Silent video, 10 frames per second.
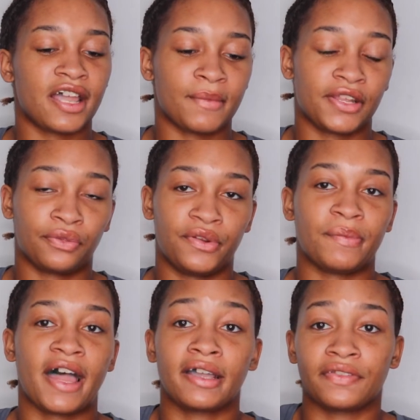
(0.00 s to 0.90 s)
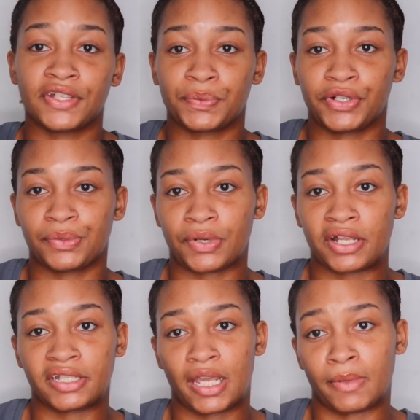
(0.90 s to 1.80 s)
came in a three pack and the sports
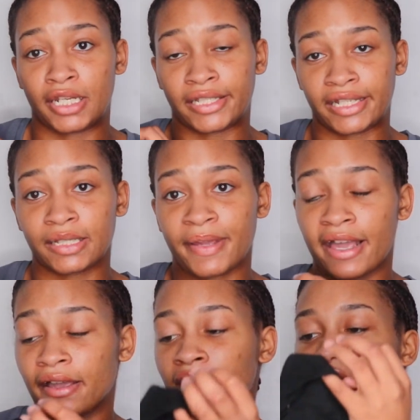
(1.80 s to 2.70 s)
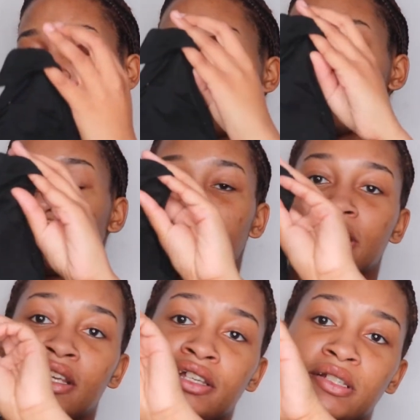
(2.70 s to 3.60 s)
bras came in a six pack. So it was just
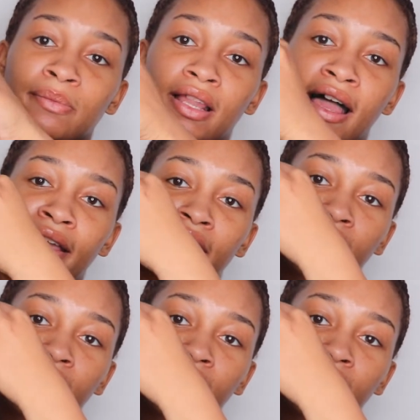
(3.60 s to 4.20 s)
six black